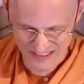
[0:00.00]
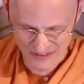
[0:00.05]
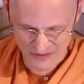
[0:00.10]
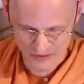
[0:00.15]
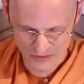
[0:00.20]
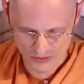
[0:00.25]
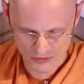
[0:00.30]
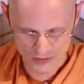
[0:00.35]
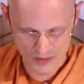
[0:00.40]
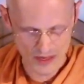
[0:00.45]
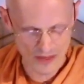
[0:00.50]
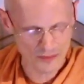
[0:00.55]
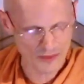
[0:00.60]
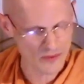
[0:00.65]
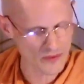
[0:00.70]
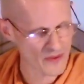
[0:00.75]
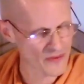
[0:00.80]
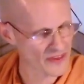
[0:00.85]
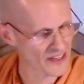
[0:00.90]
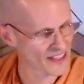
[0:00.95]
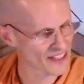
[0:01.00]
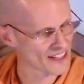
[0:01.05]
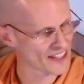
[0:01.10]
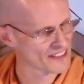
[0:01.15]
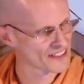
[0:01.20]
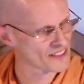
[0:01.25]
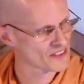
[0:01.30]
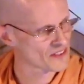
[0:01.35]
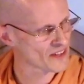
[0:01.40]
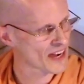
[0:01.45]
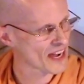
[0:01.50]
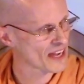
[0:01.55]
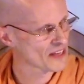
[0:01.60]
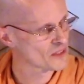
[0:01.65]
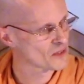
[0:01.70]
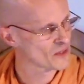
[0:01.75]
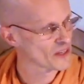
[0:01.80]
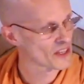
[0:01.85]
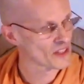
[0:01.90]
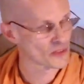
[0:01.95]
Swami Vivekananda tried
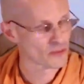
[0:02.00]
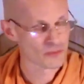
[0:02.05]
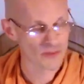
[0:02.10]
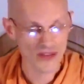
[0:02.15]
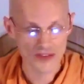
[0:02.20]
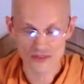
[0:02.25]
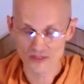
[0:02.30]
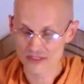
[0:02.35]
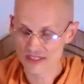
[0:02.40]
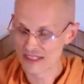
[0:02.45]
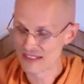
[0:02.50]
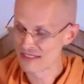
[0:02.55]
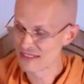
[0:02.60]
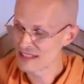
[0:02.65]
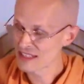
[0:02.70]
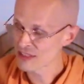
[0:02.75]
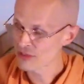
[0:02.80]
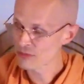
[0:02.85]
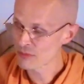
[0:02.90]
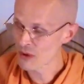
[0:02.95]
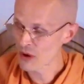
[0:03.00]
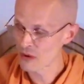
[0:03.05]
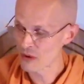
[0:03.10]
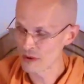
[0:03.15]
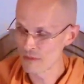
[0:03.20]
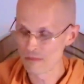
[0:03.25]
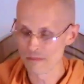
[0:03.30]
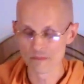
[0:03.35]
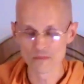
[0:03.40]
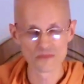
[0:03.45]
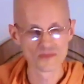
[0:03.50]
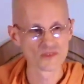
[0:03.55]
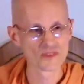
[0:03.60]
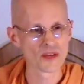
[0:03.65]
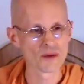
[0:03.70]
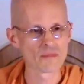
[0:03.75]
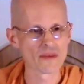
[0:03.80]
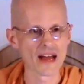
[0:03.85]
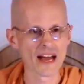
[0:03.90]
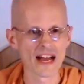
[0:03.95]
to express in this poem
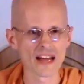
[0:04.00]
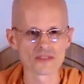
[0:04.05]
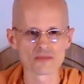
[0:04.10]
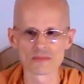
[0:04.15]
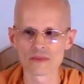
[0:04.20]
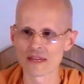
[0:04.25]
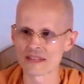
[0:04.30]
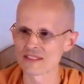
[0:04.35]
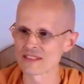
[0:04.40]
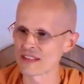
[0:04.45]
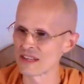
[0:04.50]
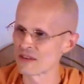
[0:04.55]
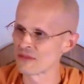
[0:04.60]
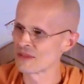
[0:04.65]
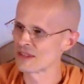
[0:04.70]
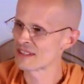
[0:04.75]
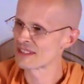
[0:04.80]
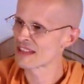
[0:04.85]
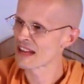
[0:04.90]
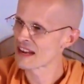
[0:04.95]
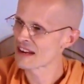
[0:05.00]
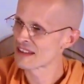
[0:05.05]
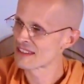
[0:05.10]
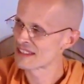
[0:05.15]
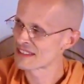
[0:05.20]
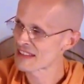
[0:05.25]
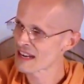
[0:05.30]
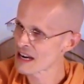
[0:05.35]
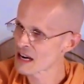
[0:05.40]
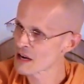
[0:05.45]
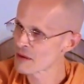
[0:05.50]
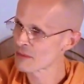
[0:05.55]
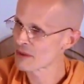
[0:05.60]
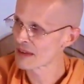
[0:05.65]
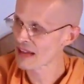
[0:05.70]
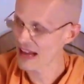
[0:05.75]
some aspects of the terrible